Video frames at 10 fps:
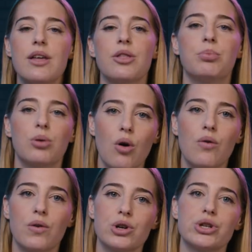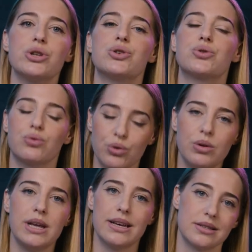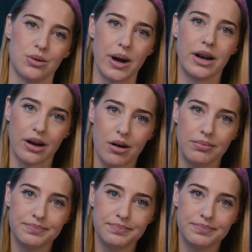the Pro version truly is the way to go.